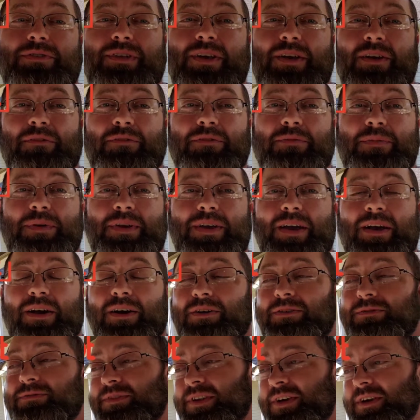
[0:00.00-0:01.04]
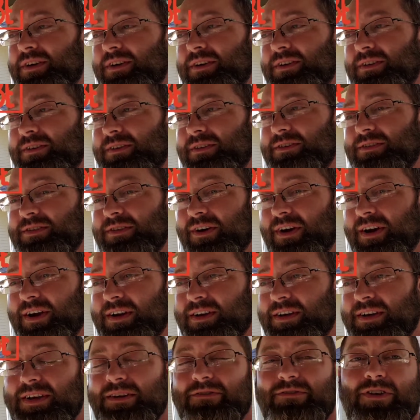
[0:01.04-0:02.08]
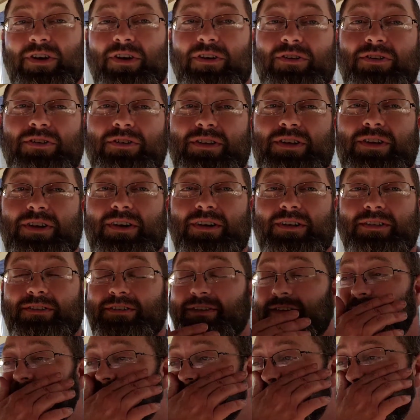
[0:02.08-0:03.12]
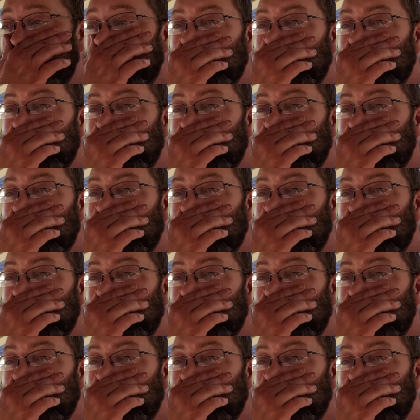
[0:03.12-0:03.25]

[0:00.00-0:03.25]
It helps me out, so I can give y'all good content.